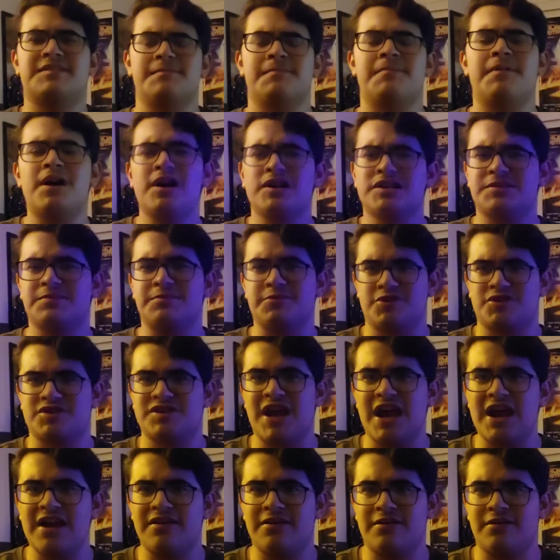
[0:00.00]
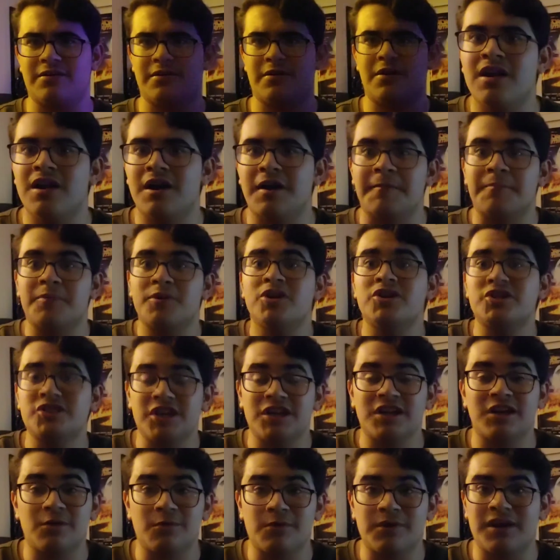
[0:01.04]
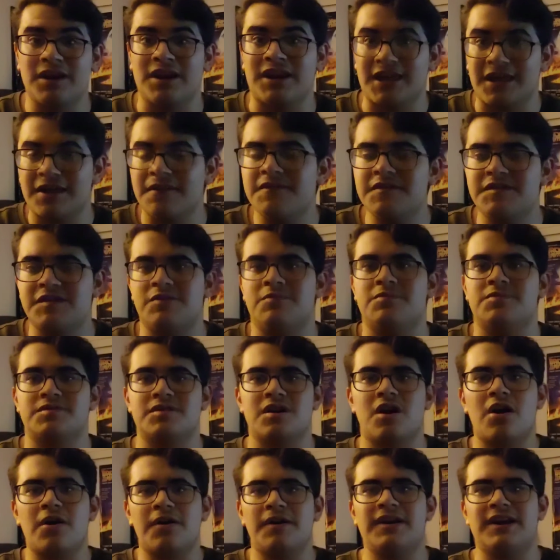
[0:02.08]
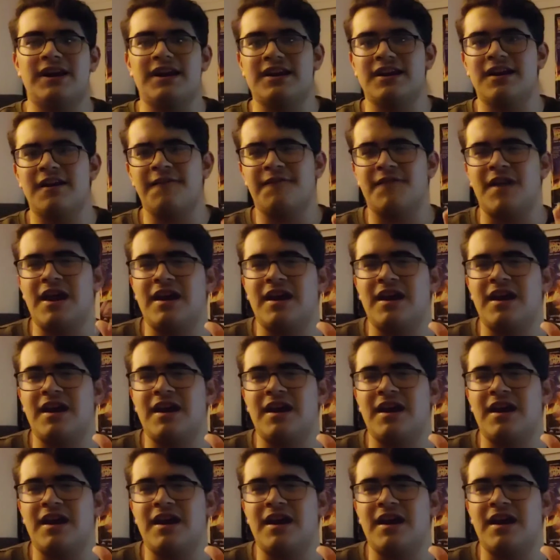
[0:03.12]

impossible standard, or appreciating what it gives you is already enough.